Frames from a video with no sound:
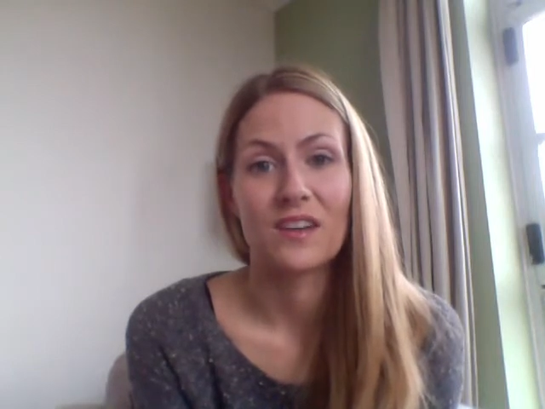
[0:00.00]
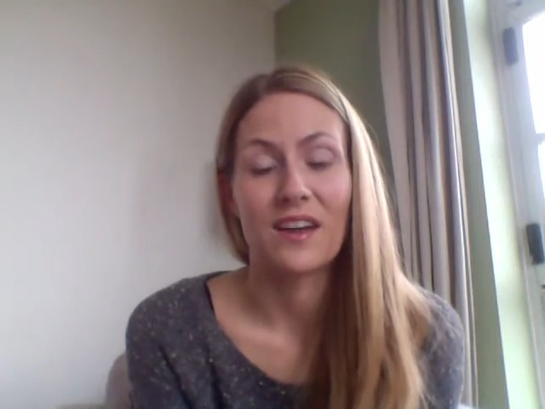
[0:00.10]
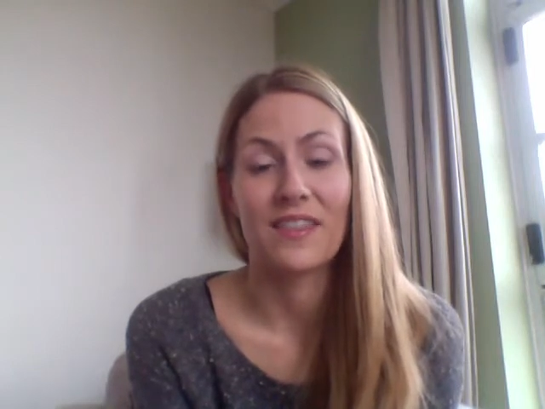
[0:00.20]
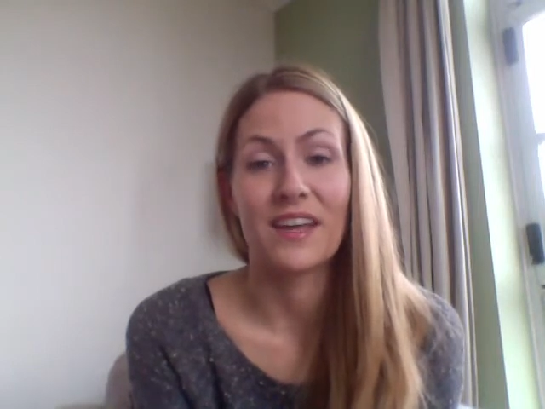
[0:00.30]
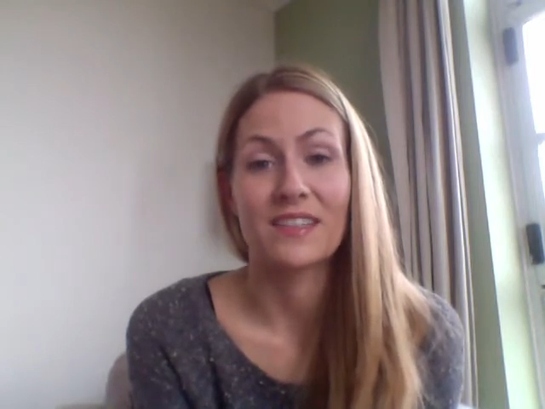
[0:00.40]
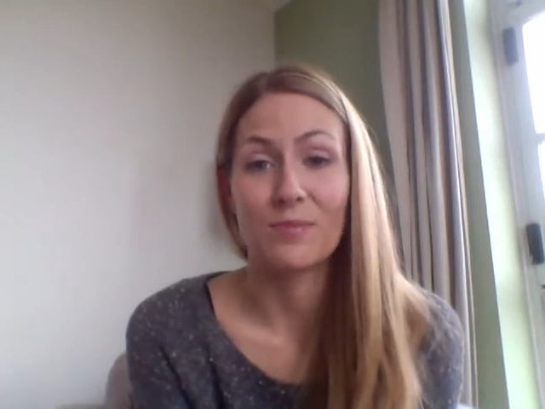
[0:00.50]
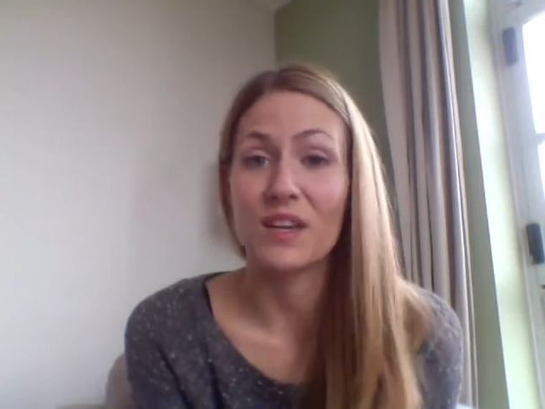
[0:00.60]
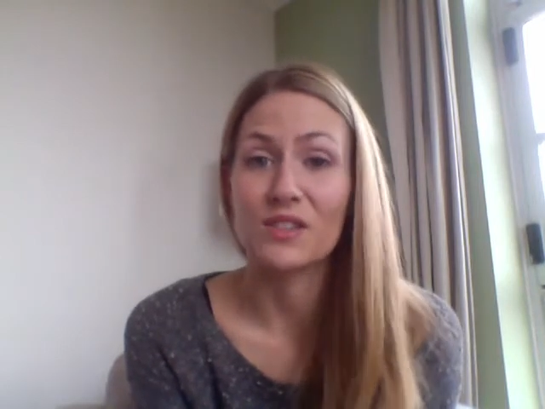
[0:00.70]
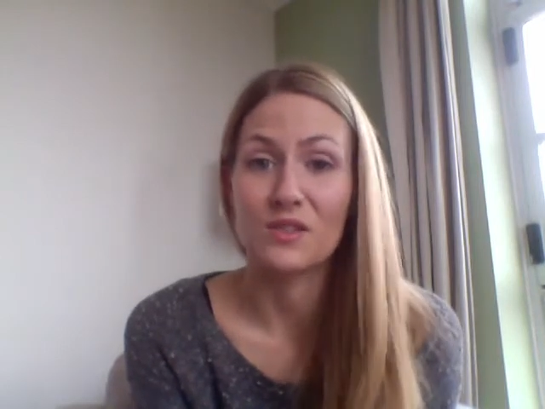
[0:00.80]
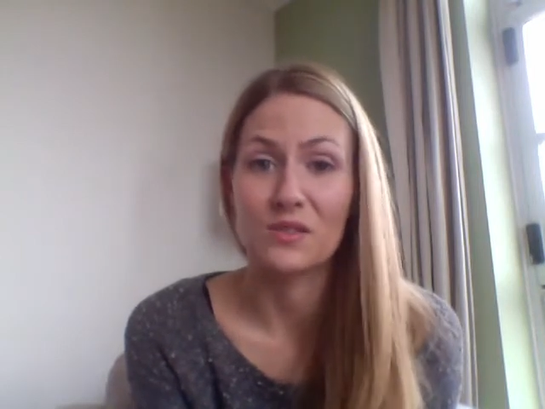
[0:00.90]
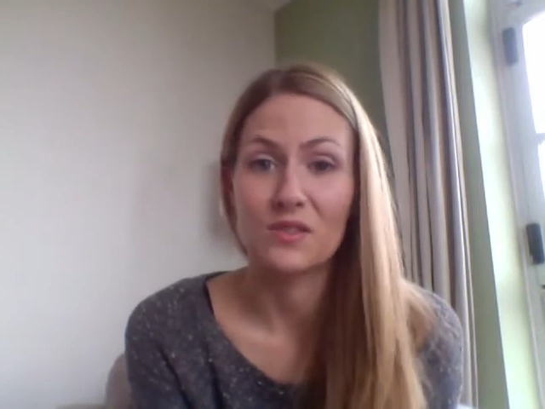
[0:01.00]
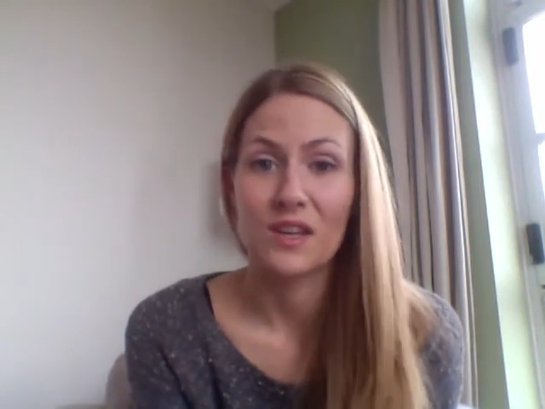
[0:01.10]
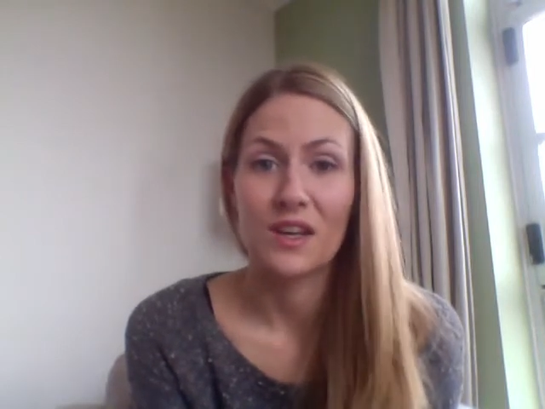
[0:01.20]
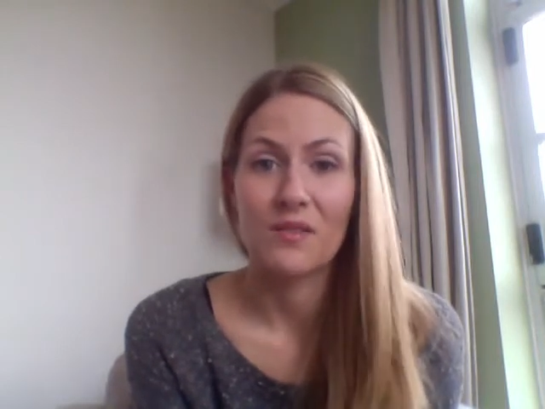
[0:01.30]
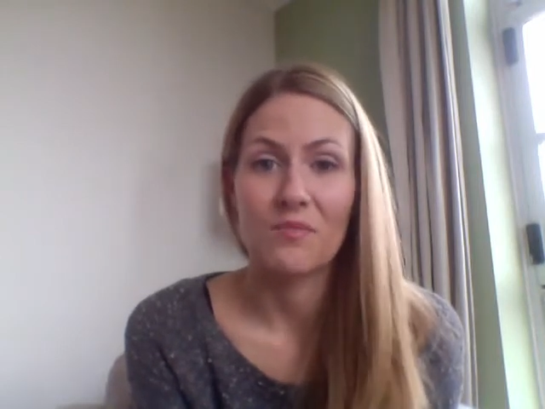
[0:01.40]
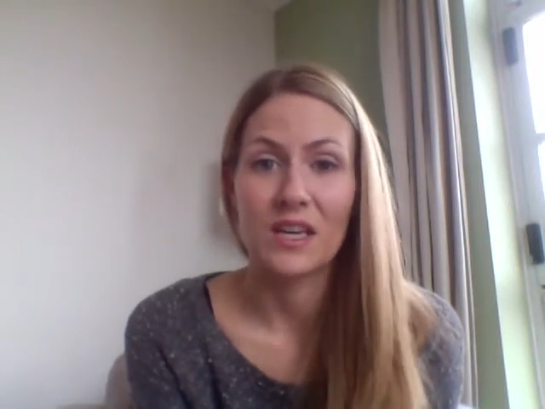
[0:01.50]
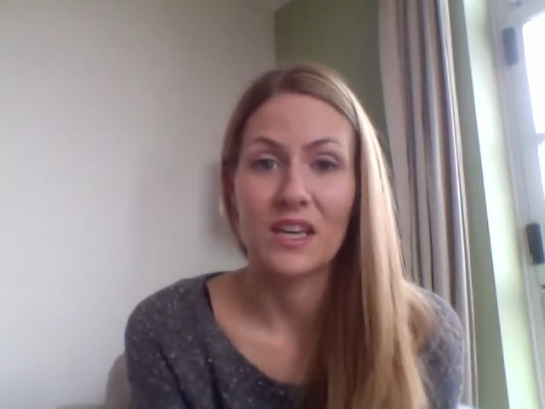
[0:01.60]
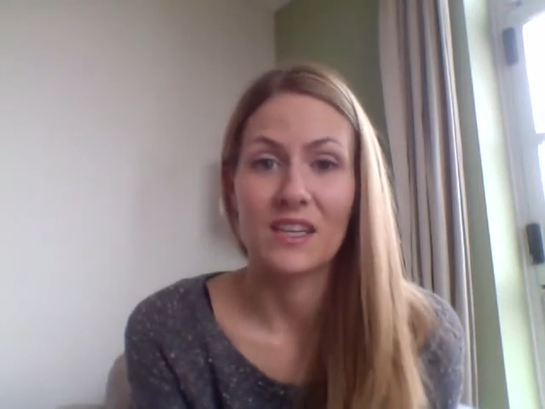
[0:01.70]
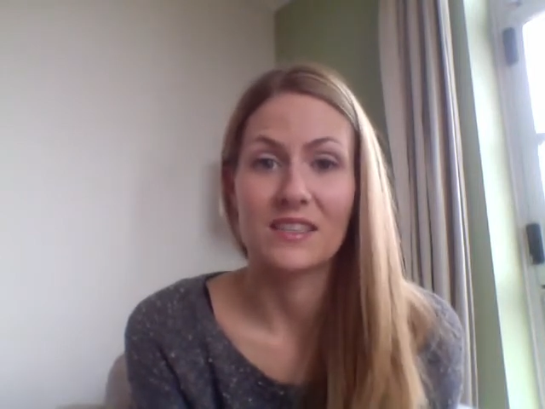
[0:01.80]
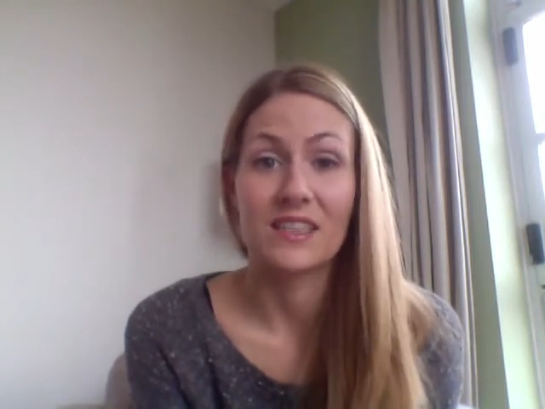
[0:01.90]
And they're special
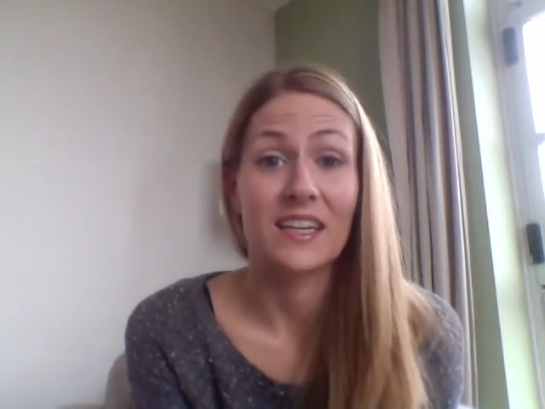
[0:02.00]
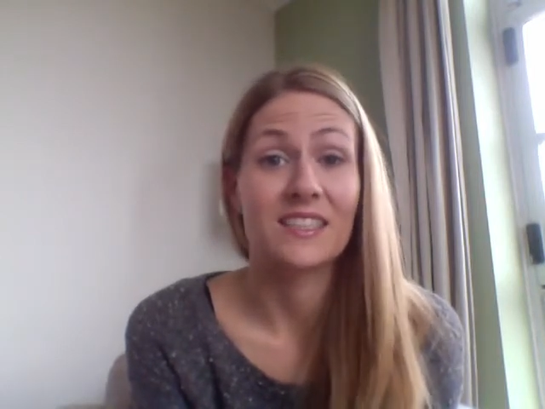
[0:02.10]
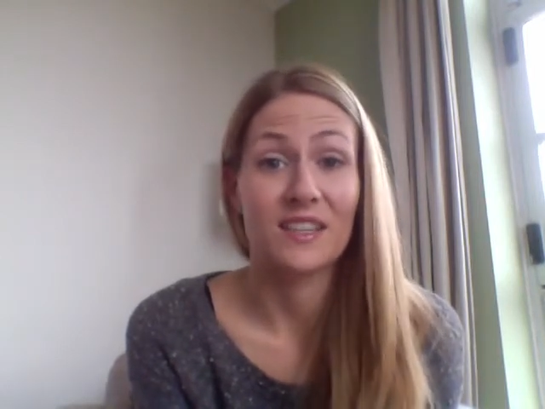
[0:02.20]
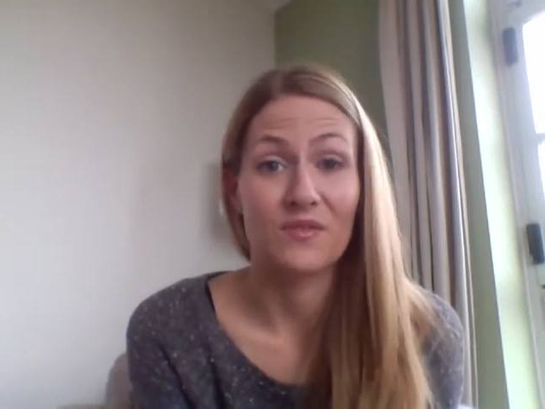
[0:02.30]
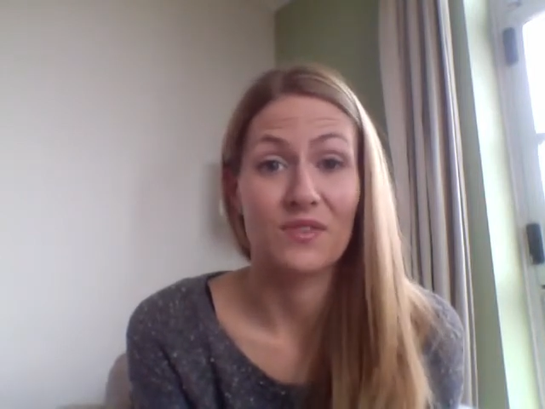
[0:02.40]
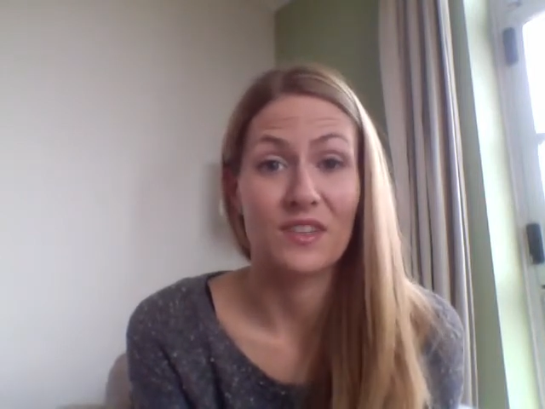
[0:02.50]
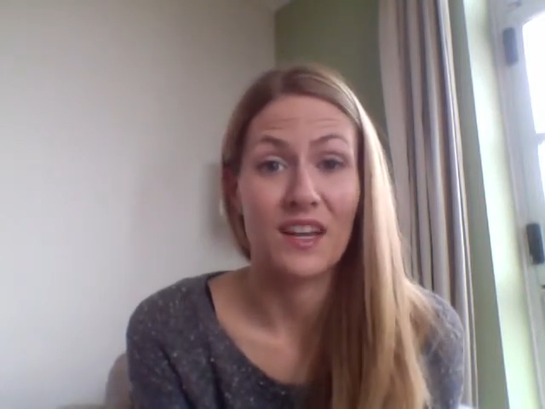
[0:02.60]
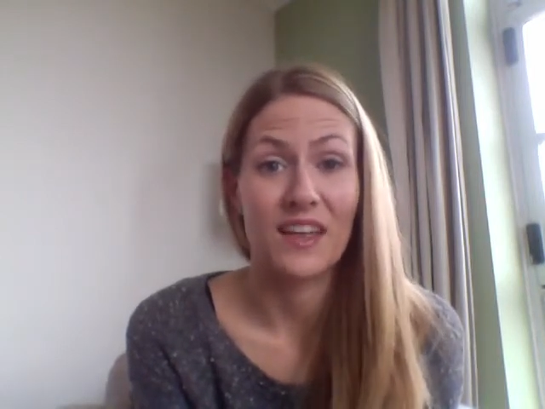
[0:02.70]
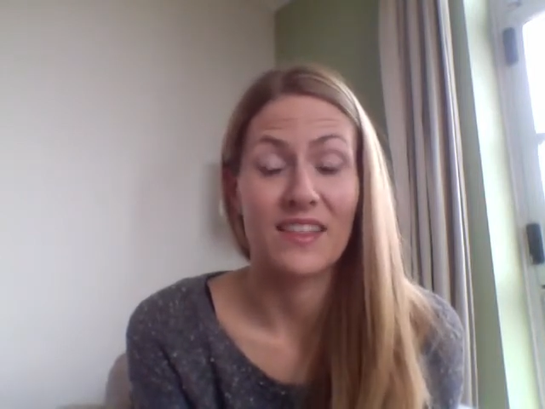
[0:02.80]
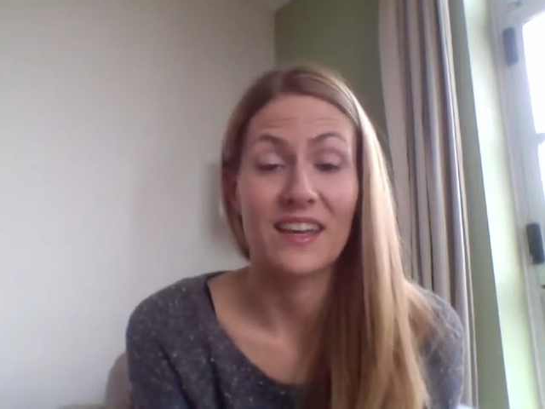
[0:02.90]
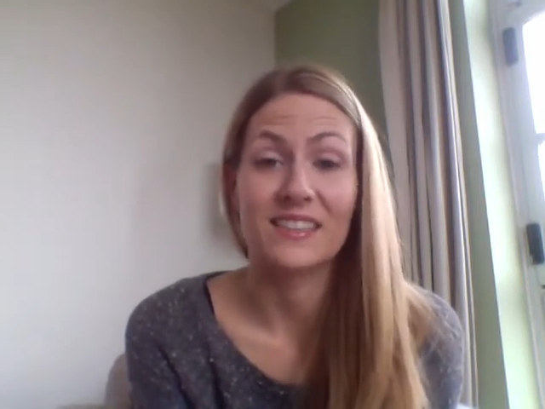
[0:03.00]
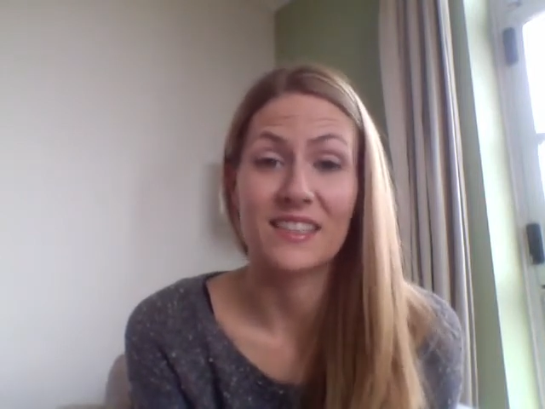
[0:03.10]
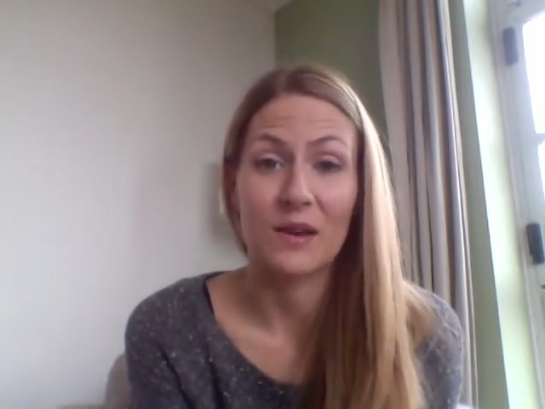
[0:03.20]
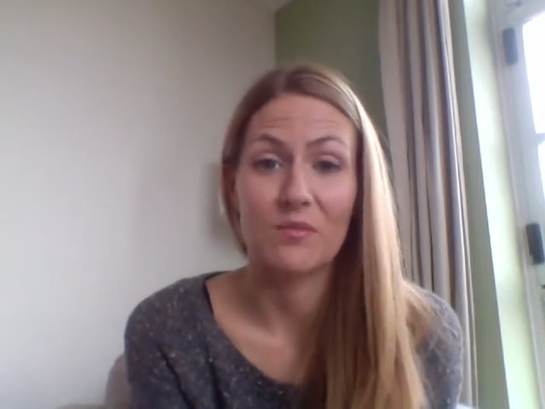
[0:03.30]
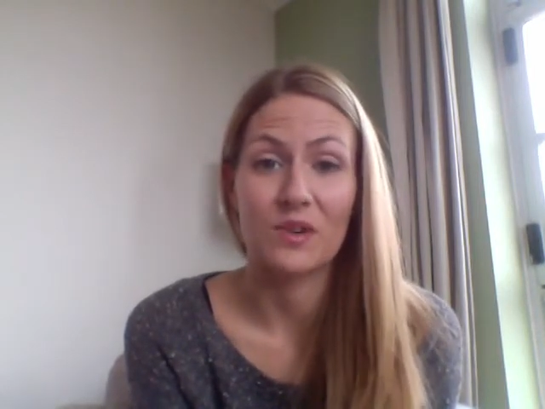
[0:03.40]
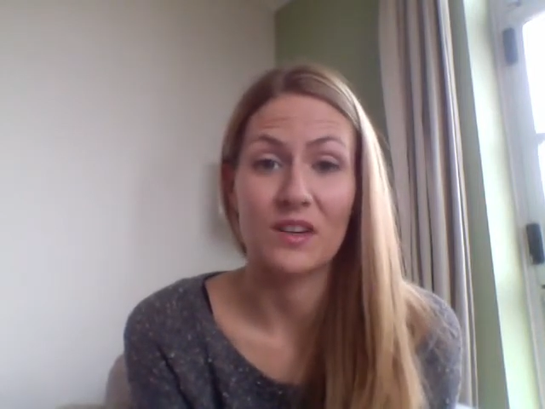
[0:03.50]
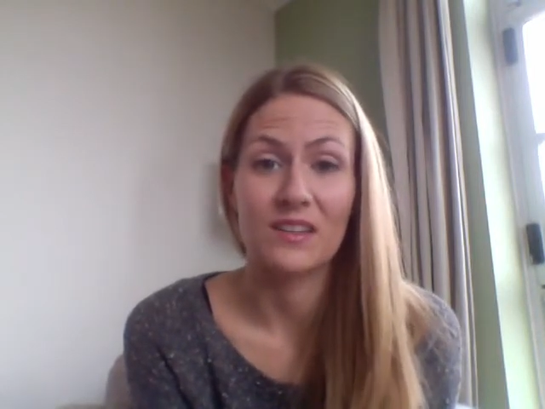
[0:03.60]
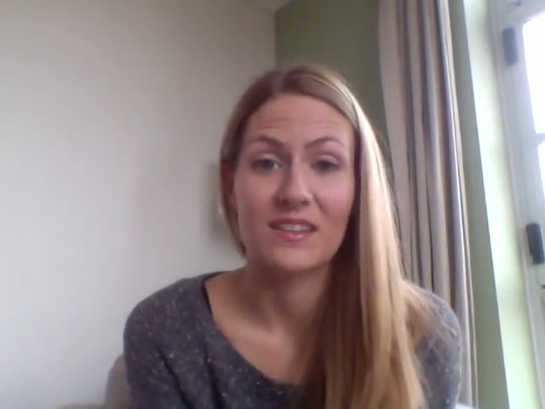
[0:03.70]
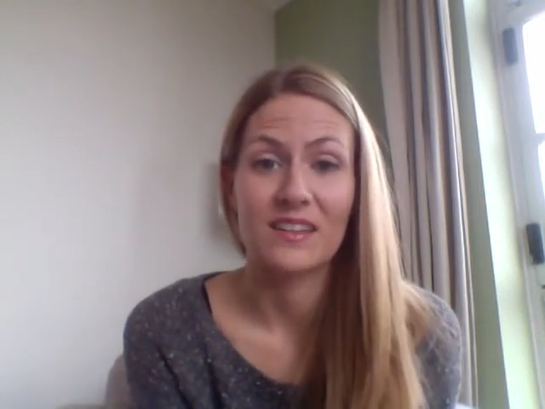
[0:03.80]
because they're different and they're separate,